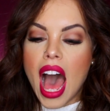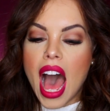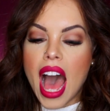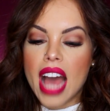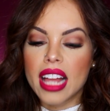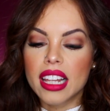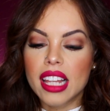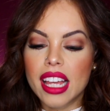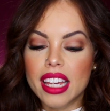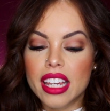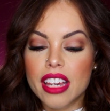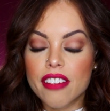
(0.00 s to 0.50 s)

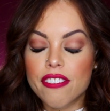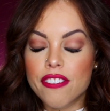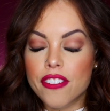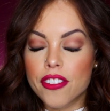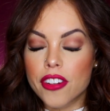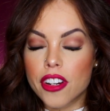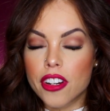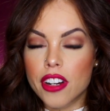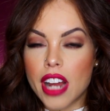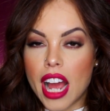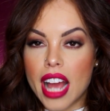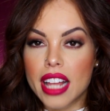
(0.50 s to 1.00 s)
I like
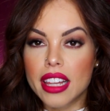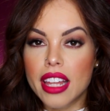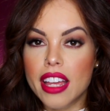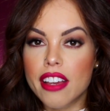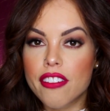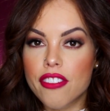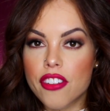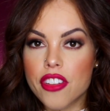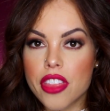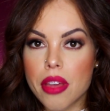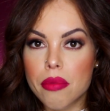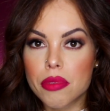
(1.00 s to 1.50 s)

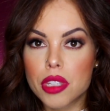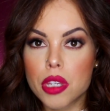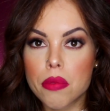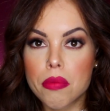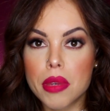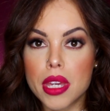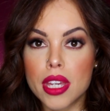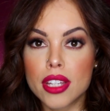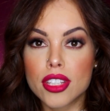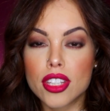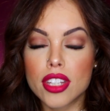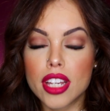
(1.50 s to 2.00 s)
for them to
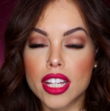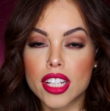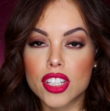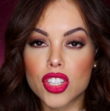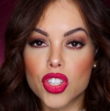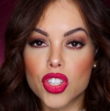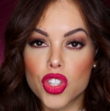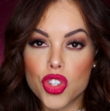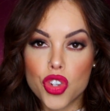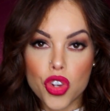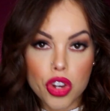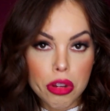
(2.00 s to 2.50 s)
be
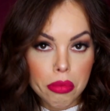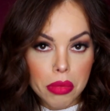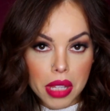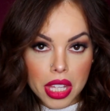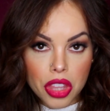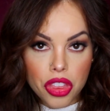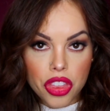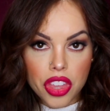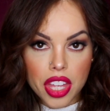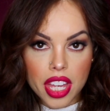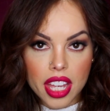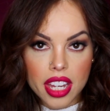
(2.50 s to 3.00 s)

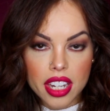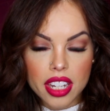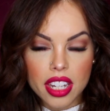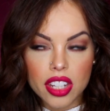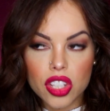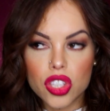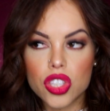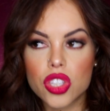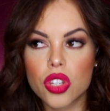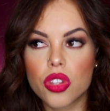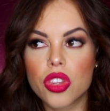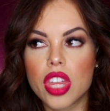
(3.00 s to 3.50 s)
extremely
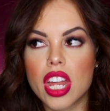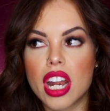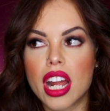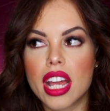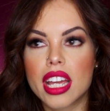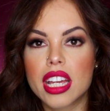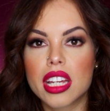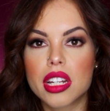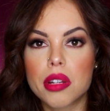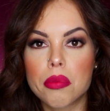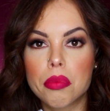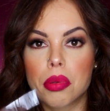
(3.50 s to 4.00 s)
thin so that
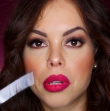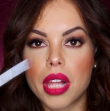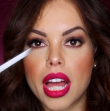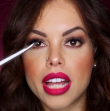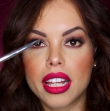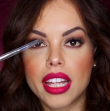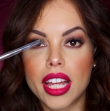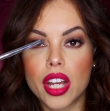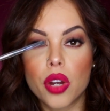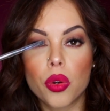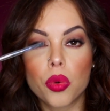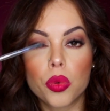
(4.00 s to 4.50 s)
I can
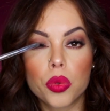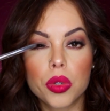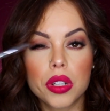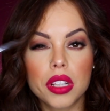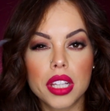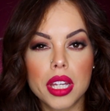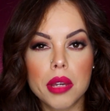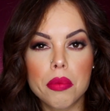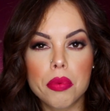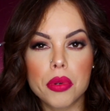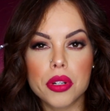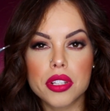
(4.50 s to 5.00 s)
apply like a
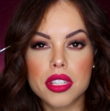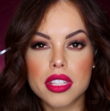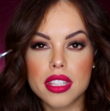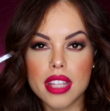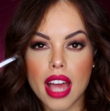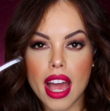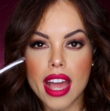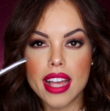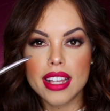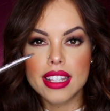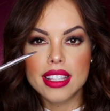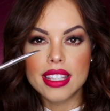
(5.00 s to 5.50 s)
really
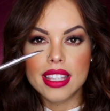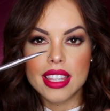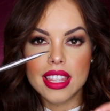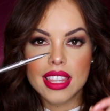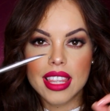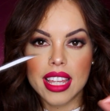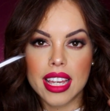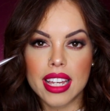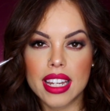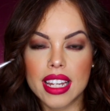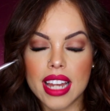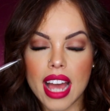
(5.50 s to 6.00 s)
precise
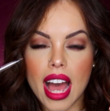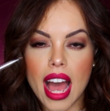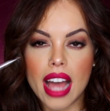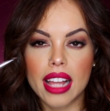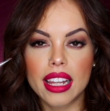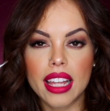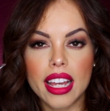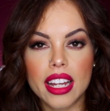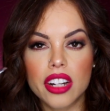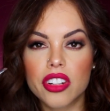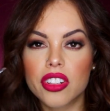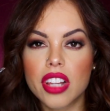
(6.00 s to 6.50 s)
thin
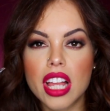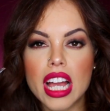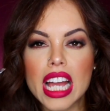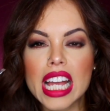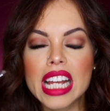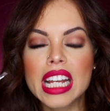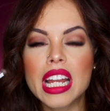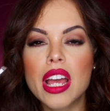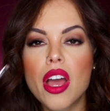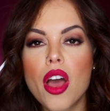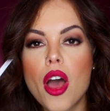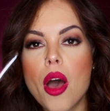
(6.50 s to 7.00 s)
eyeliner
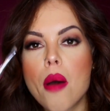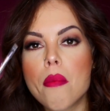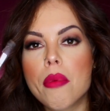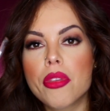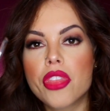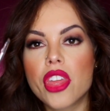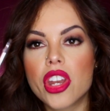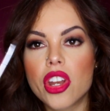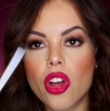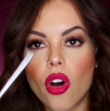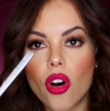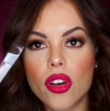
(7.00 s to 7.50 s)
line,
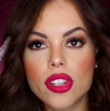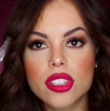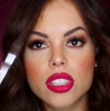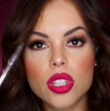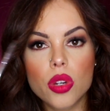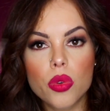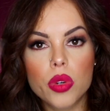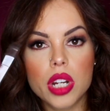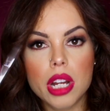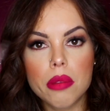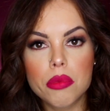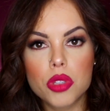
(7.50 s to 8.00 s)
but then
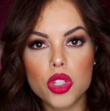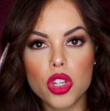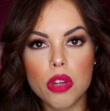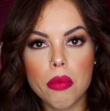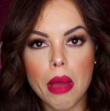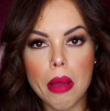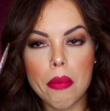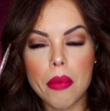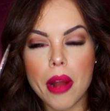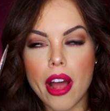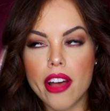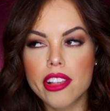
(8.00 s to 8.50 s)
also when I'm doing
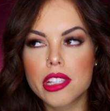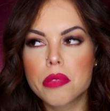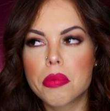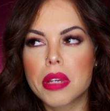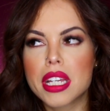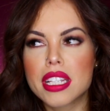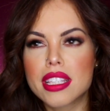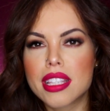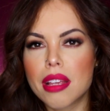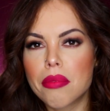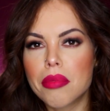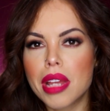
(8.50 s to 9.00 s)
my brows,
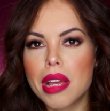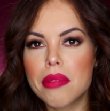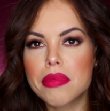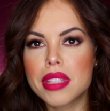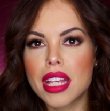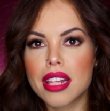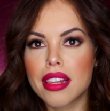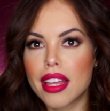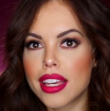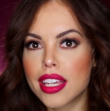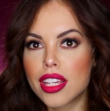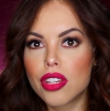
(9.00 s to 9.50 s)
because sometimes
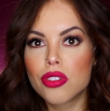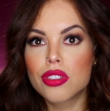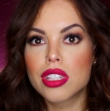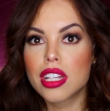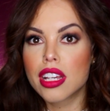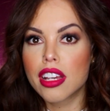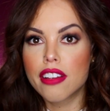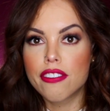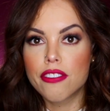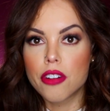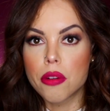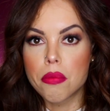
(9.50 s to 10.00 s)
I like
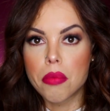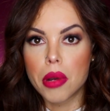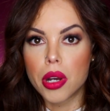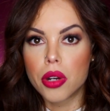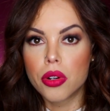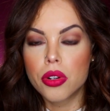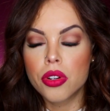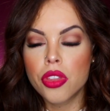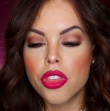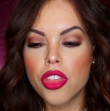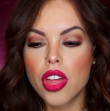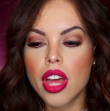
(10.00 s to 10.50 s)
using it for
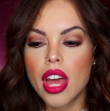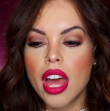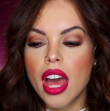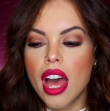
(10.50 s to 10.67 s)
both.